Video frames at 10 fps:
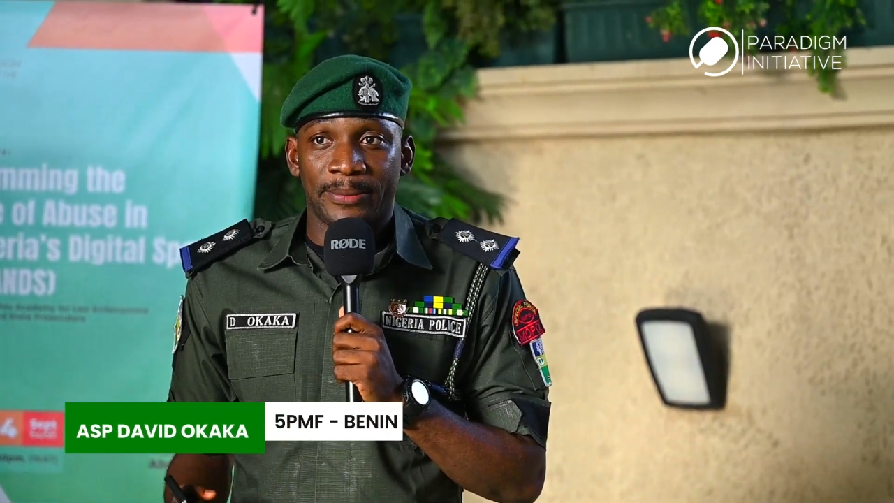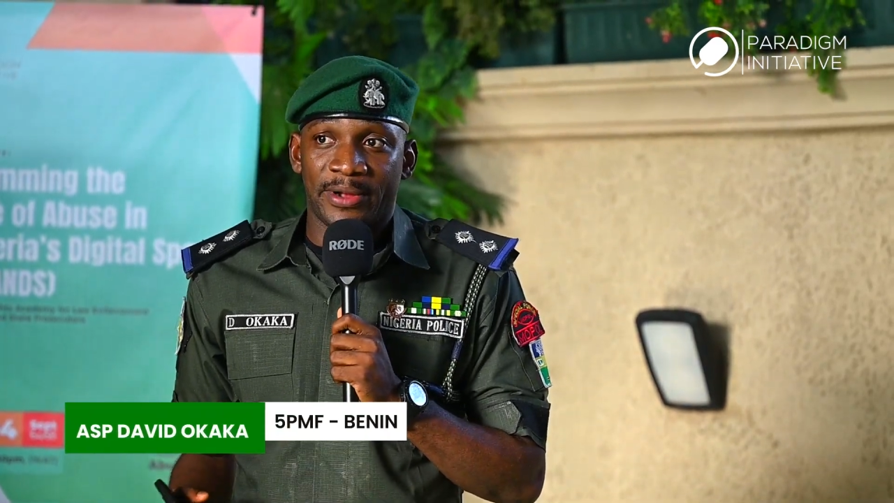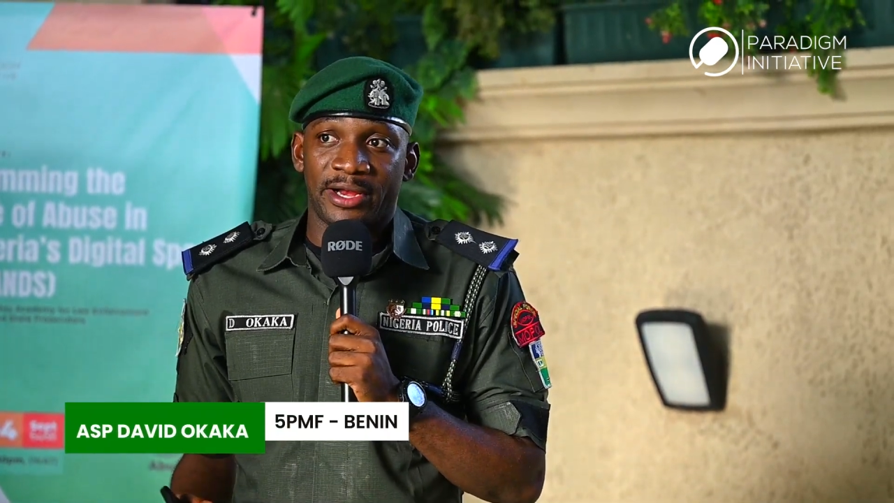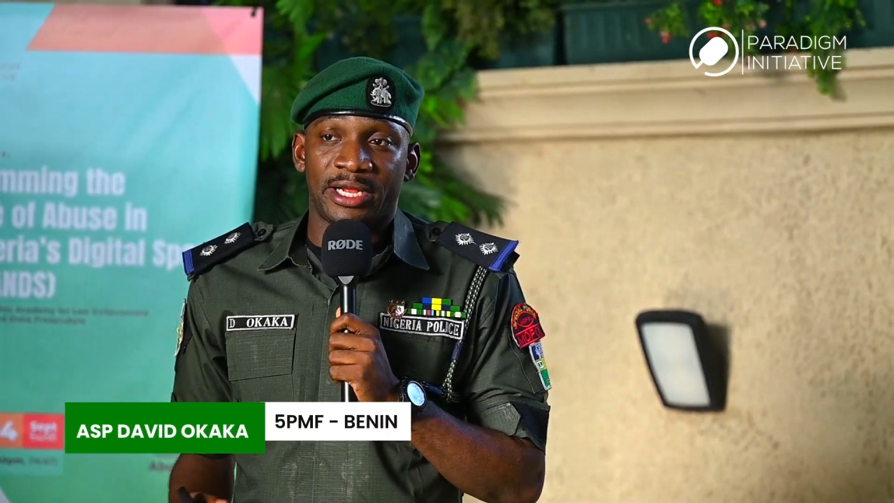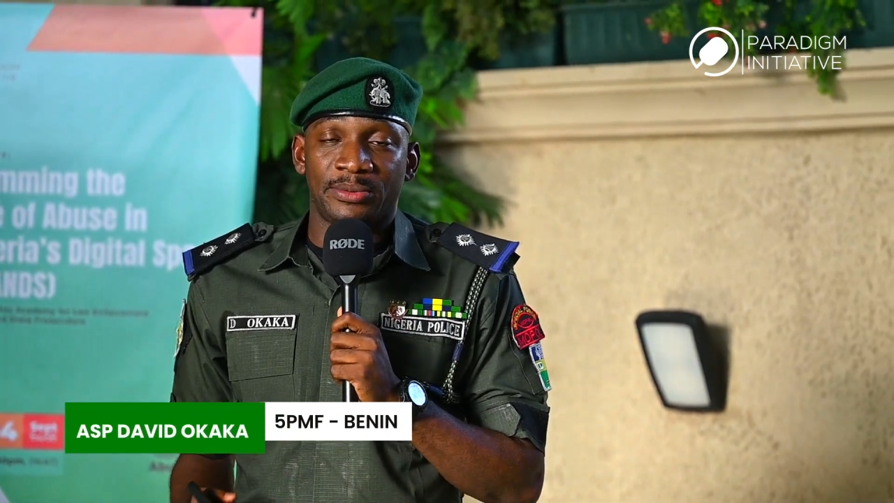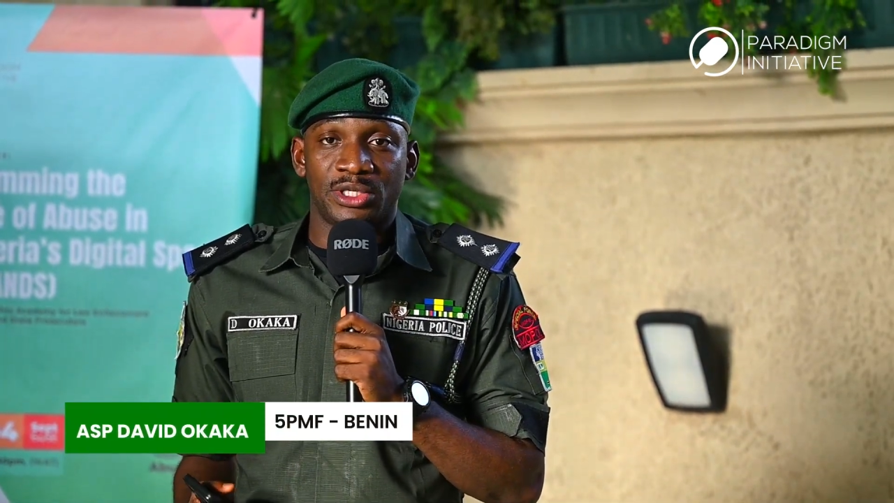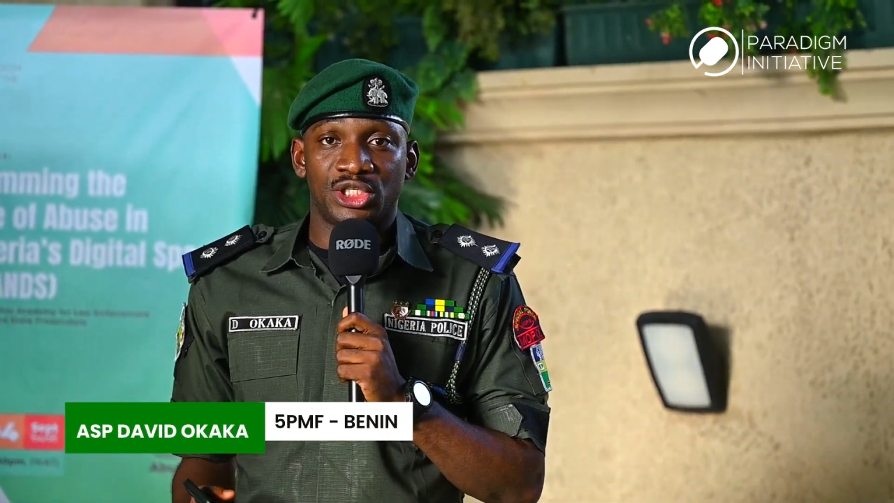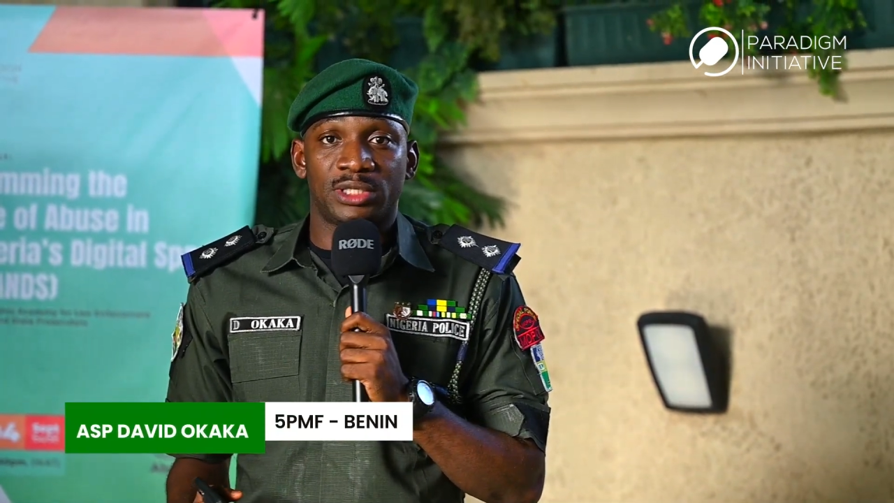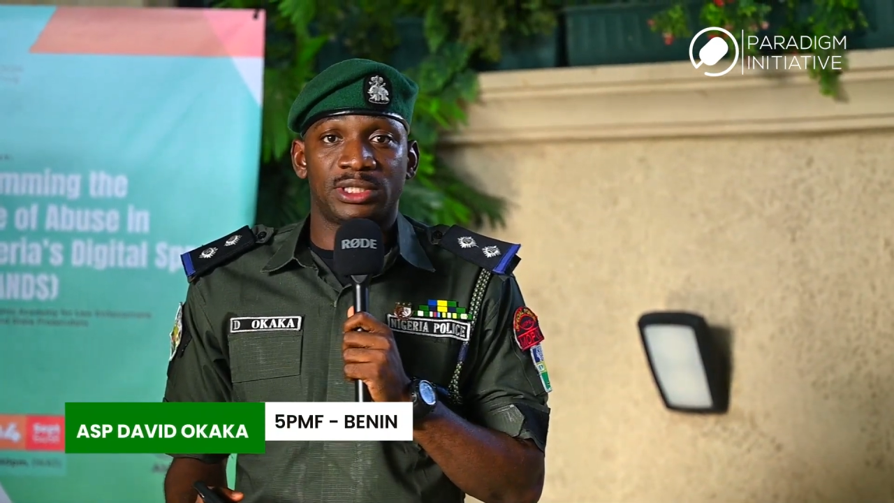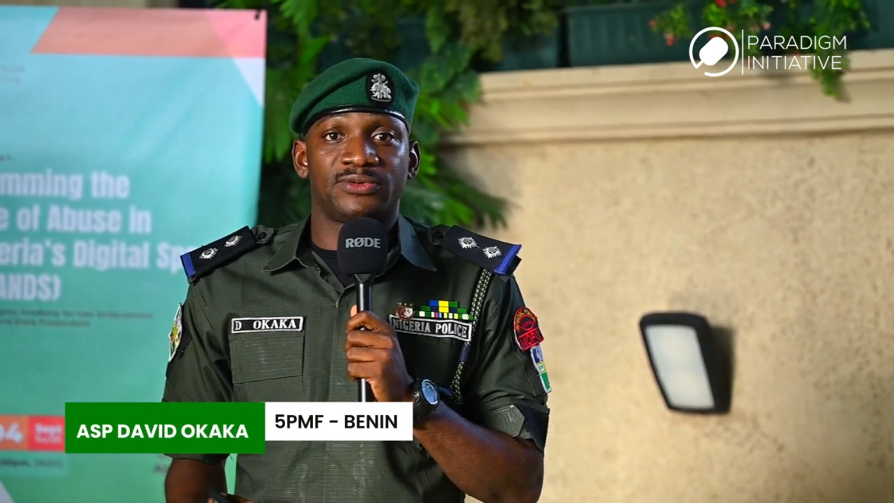Paradigm
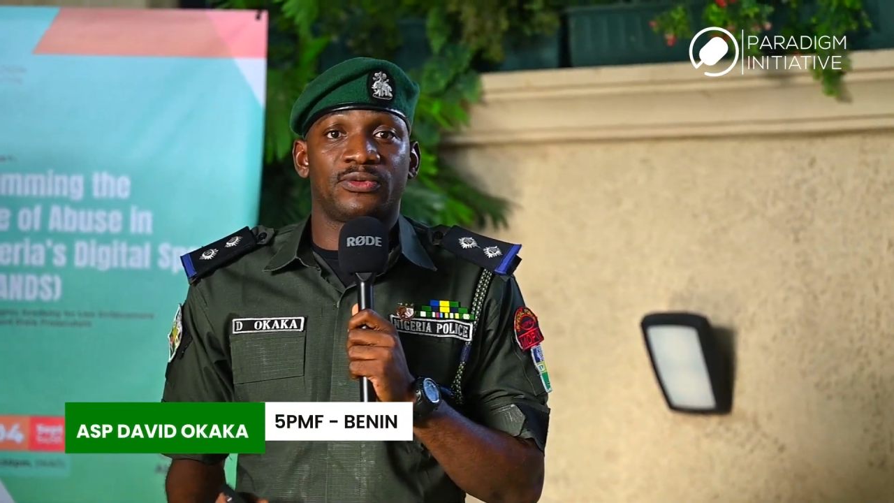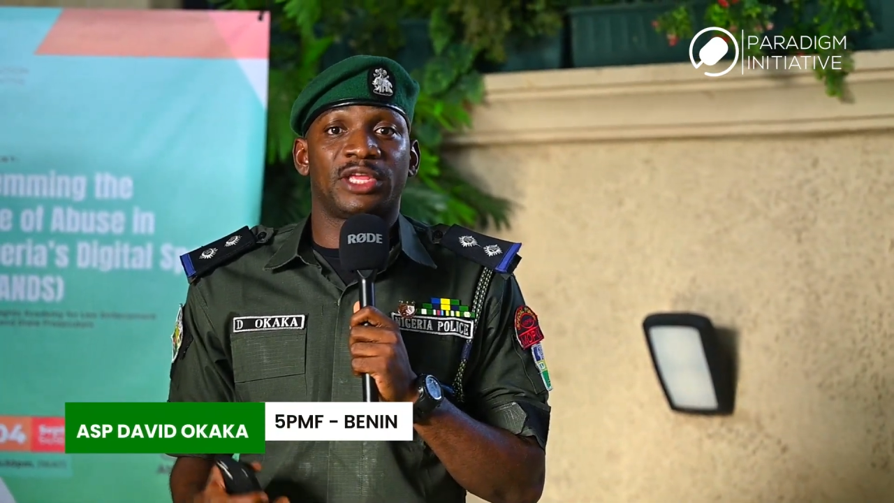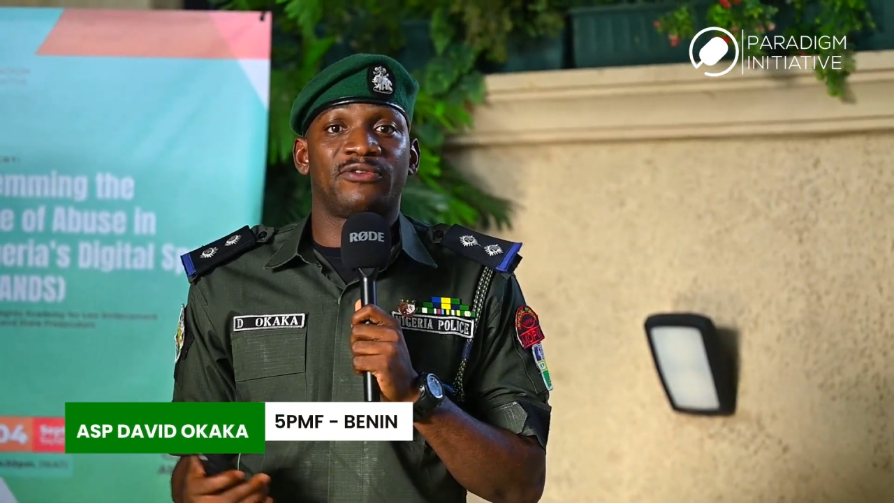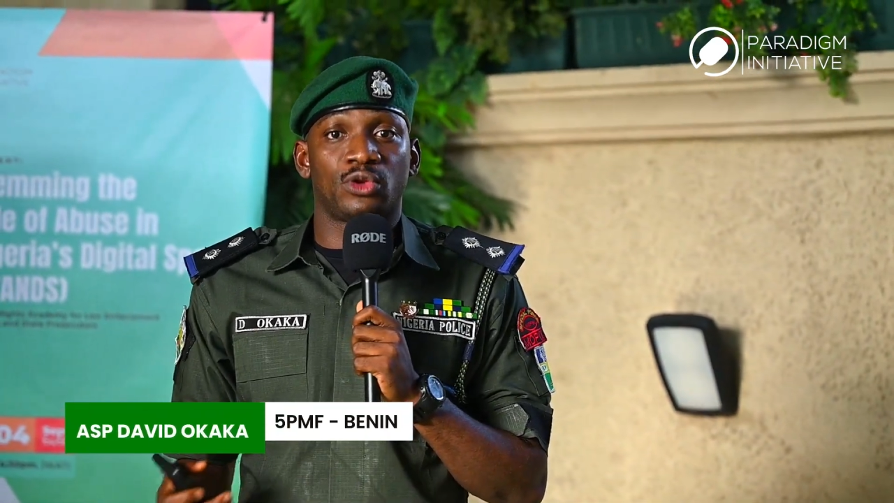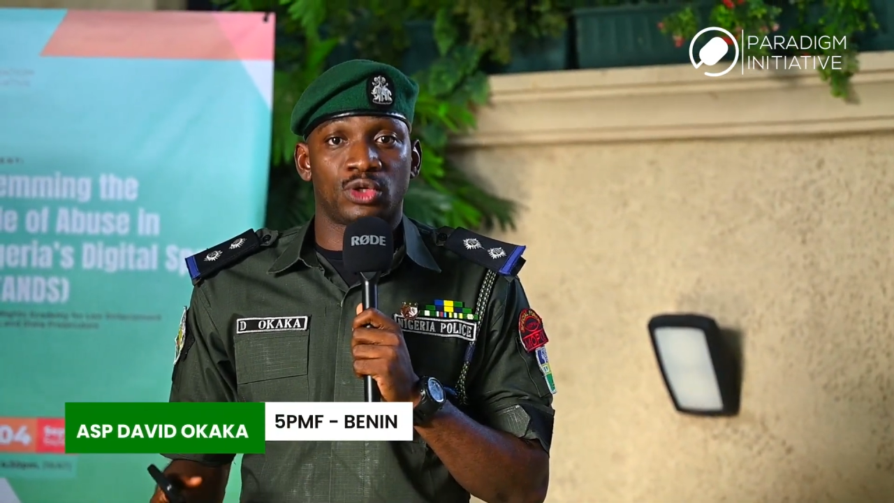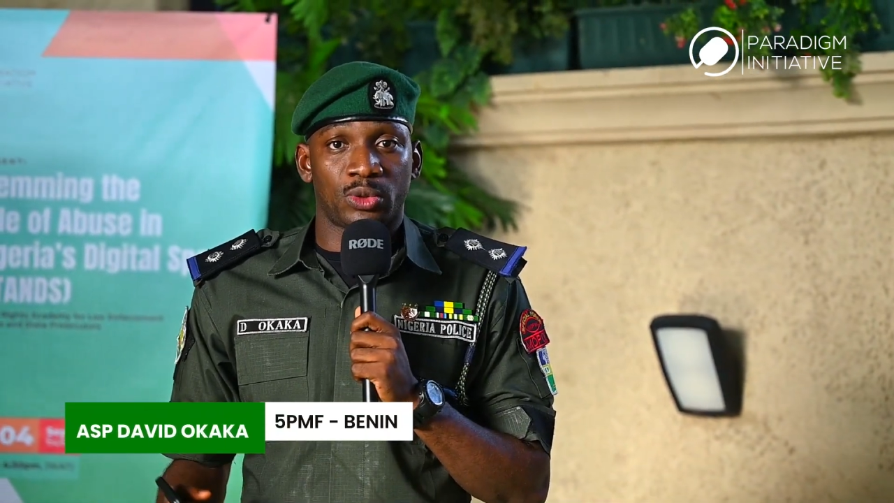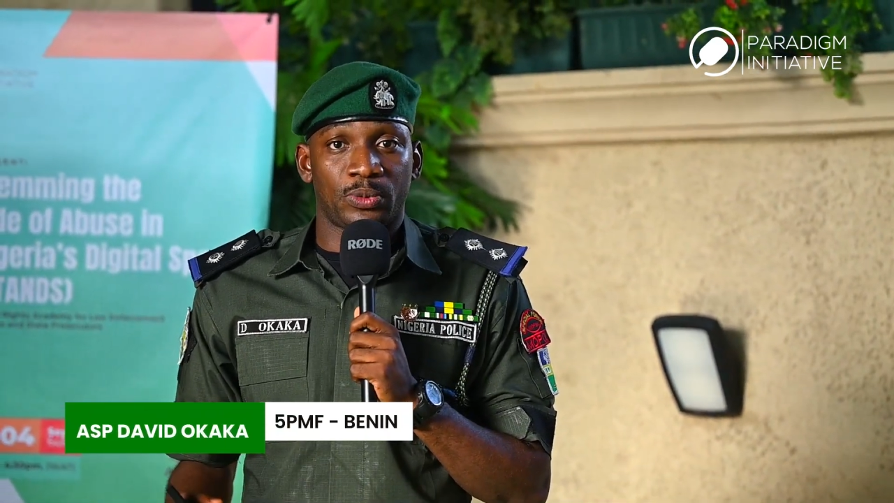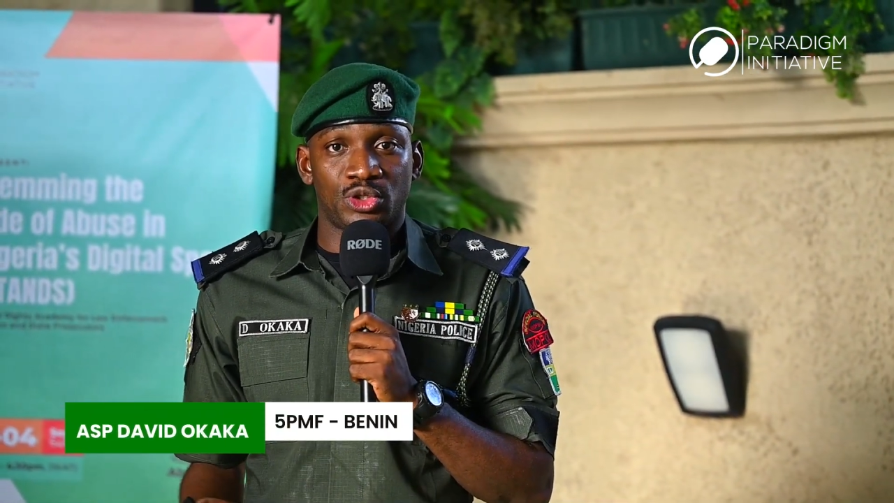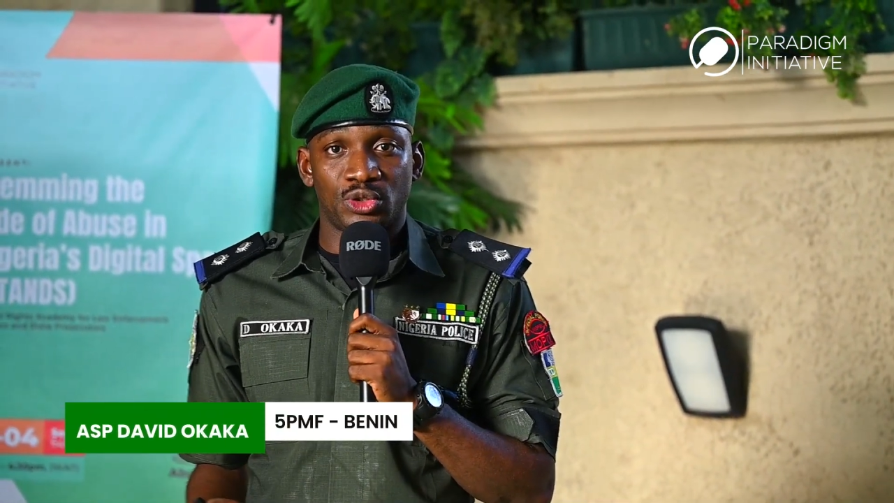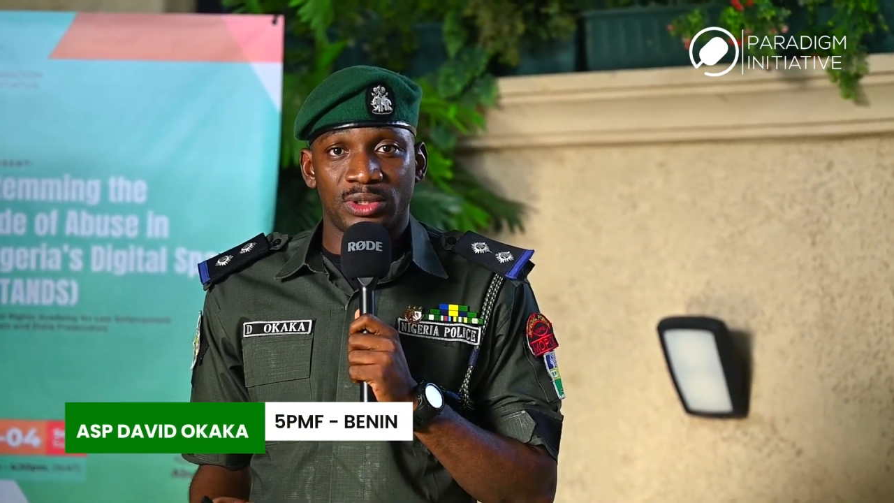Initiatives for giving us
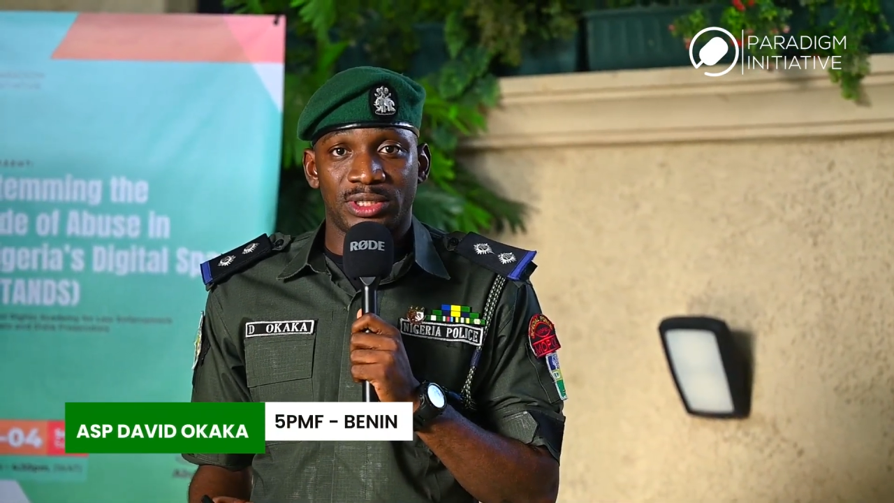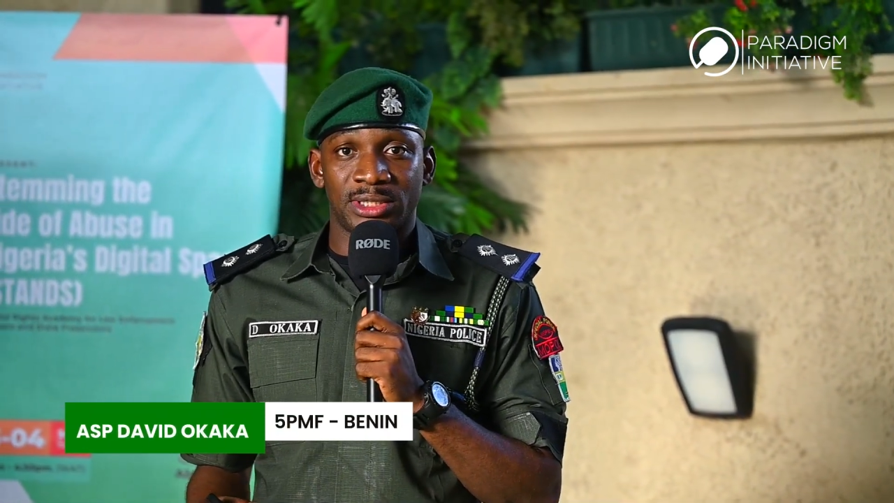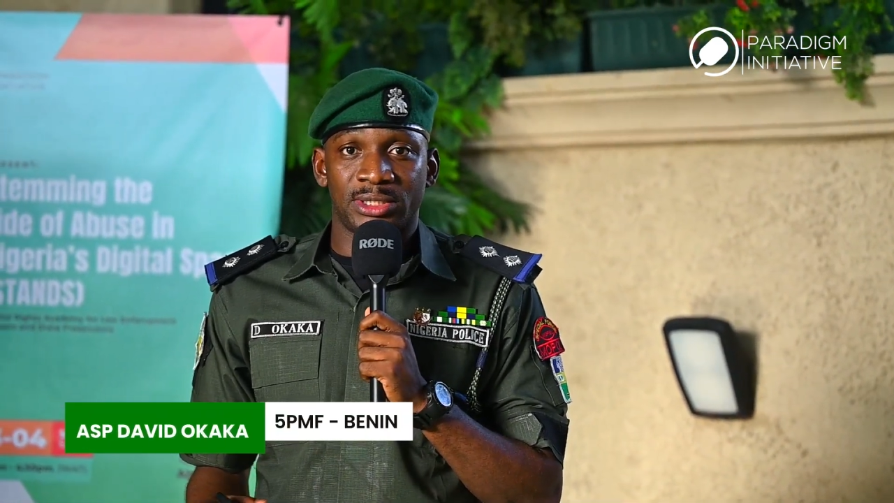opportunities,